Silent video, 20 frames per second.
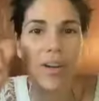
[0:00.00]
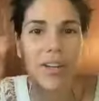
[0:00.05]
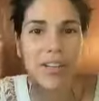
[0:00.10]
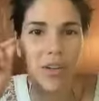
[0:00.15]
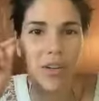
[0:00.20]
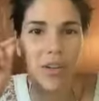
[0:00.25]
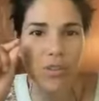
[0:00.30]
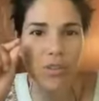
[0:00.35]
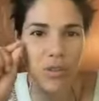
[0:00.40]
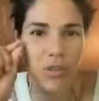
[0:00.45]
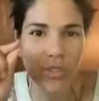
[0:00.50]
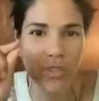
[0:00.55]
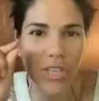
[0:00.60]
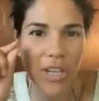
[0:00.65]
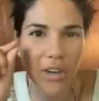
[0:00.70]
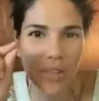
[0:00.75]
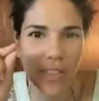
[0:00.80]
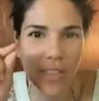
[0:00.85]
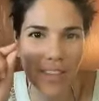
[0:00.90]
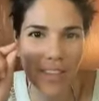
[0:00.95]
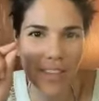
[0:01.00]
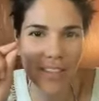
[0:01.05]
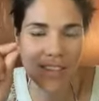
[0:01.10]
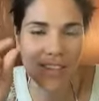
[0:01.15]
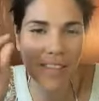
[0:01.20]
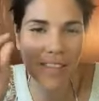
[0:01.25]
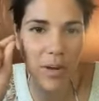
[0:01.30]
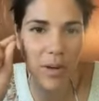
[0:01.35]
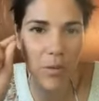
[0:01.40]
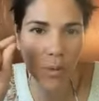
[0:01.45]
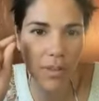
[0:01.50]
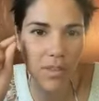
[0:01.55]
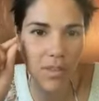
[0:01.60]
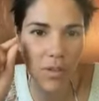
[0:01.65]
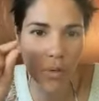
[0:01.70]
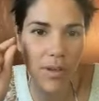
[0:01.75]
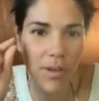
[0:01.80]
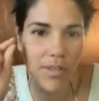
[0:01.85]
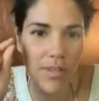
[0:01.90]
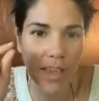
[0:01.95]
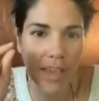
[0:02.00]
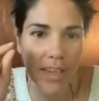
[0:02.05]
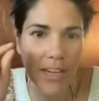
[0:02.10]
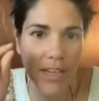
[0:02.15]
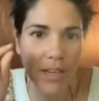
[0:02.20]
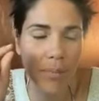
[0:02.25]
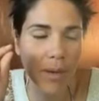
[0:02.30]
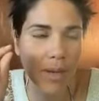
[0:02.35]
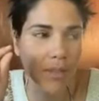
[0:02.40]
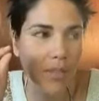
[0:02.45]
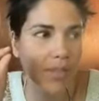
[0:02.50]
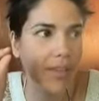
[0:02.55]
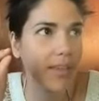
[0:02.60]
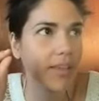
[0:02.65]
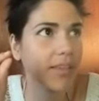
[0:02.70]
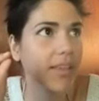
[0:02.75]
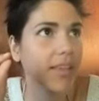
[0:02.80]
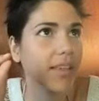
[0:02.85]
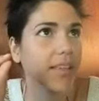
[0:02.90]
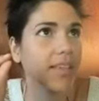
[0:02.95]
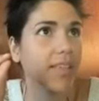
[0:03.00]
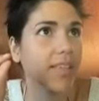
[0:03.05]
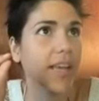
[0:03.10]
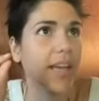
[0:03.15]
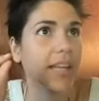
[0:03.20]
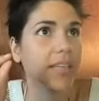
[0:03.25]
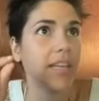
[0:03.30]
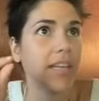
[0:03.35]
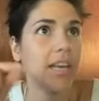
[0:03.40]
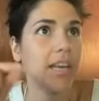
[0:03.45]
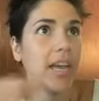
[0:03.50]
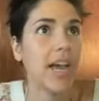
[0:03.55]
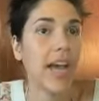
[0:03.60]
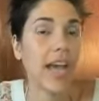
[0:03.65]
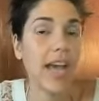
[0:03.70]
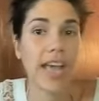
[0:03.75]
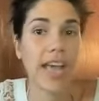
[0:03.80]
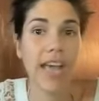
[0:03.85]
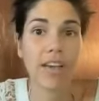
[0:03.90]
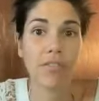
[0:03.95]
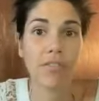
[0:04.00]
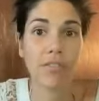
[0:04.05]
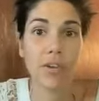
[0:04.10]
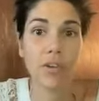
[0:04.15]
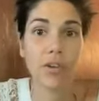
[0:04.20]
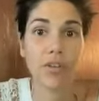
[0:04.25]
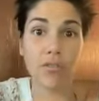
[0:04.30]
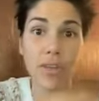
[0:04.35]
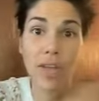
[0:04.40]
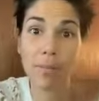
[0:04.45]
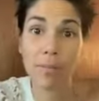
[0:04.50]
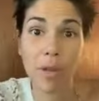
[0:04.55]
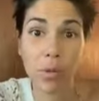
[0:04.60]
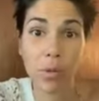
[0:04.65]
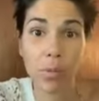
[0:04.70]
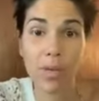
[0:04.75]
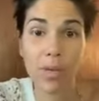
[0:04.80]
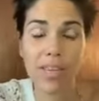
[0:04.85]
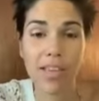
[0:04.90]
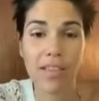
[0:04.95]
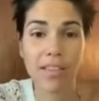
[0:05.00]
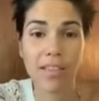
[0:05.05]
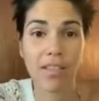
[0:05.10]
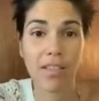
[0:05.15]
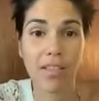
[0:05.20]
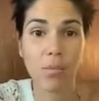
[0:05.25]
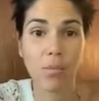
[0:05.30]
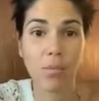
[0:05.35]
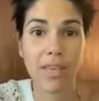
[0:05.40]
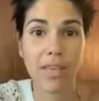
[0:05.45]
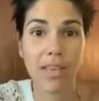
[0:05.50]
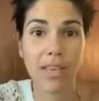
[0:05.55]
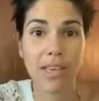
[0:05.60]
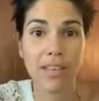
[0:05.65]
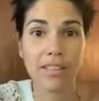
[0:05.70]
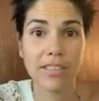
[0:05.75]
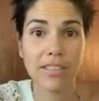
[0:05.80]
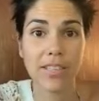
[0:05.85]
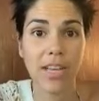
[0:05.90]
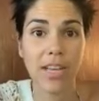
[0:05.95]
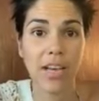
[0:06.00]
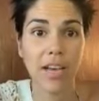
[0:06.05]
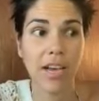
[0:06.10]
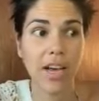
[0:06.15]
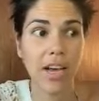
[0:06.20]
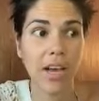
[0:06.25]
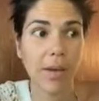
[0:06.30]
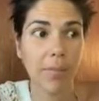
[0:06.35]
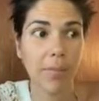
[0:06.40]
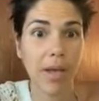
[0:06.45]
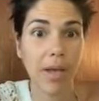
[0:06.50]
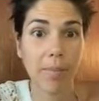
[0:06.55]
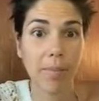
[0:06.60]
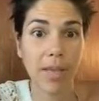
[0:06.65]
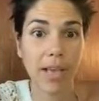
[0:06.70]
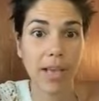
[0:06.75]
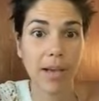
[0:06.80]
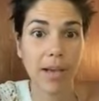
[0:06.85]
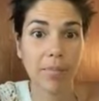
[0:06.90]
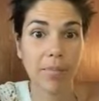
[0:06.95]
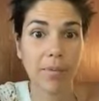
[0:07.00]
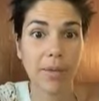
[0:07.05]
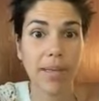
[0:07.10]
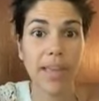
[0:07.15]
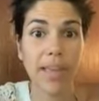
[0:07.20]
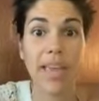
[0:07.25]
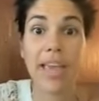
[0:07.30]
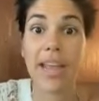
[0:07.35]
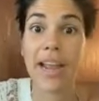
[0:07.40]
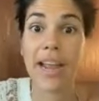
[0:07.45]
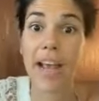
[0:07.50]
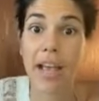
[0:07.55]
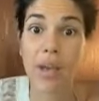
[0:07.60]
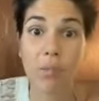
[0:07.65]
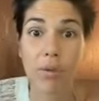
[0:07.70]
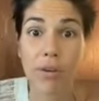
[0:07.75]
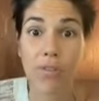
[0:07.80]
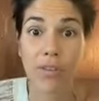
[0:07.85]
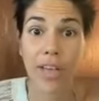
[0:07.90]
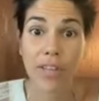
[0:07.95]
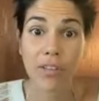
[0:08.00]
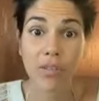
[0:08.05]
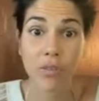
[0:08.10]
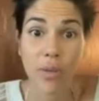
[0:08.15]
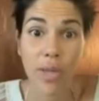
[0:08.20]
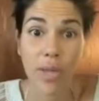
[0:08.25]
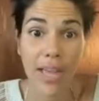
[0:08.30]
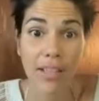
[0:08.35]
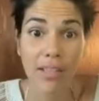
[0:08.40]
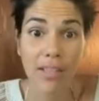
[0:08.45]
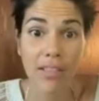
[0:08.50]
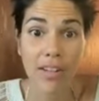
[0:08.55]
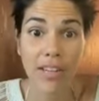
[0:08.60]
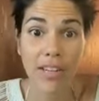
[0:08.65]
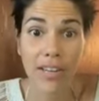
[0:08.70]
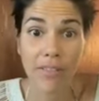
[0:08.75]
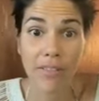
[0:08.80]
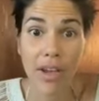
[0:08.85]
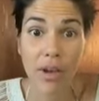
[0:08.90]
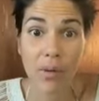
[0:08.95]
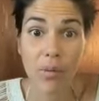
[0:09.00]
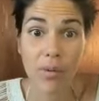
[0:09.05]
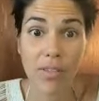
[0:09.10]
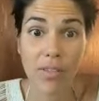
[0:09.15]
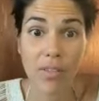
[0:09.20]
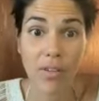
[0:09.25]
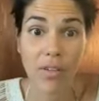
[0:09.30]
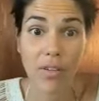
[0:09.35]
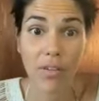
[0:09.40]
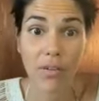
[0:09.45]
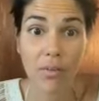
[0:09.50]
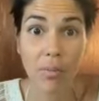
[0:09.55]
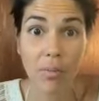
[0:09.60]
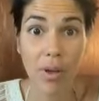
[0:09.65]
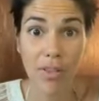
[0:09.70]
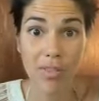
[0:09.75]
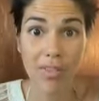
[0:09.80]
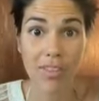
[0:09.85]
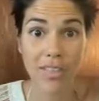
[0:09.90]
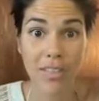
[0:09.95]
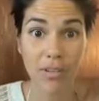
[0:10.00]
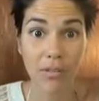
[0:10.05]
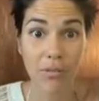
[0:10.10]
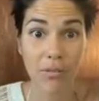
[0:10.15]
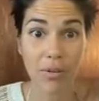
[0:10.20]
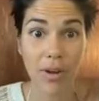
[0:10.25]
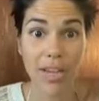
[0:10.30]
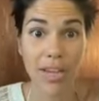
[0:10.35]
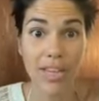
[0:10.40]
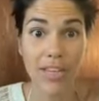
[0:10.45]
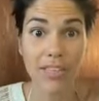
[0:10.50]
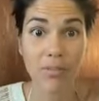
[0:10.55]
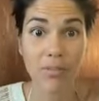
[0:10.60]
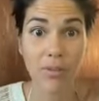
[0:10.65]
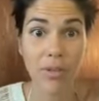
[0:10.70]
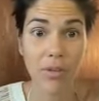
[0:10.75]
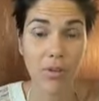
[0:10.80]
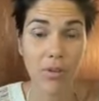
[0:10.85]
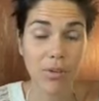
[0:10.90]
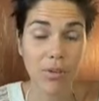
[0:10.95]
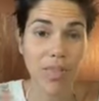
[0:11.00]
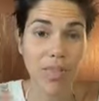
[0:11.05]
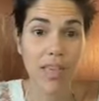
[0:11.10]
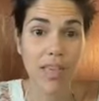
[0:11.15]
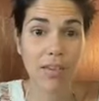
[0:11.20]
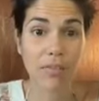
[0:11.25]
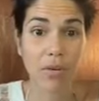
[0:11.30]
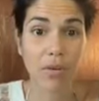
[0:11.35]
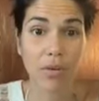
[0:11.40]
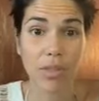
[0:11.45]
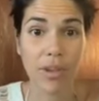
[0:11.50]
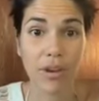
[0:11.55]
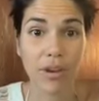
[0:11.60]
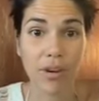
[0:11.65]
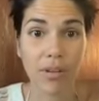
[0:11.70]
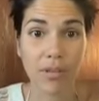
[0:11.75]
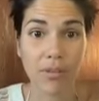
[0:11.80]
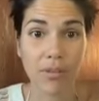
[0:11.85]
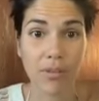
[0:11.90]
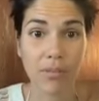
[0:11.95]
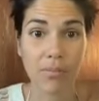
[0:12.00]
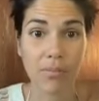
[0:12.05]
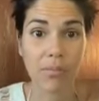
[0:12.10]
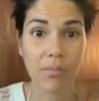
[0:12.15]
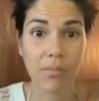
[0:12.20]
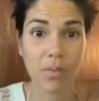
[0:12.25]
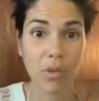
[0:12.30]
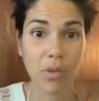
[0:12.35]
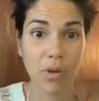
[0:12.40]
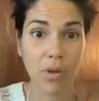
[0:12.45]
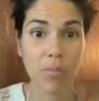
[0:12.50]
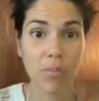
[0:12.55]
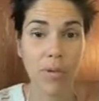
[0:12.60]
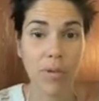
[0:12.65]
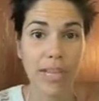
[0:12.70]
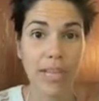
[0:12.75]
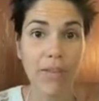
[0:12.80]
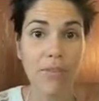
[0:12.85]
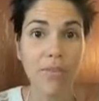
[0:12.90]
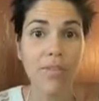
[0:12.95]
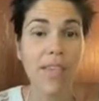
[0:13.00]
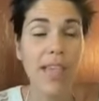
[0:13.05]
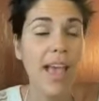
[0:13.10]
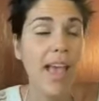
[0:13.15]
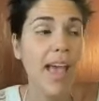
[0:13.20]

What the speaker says: also share this, is that what's so exciting about this is that I have a family weekend this weekend coming up. And I would have had to cancel it if I was still positive, right? Because they have all their, beliefs.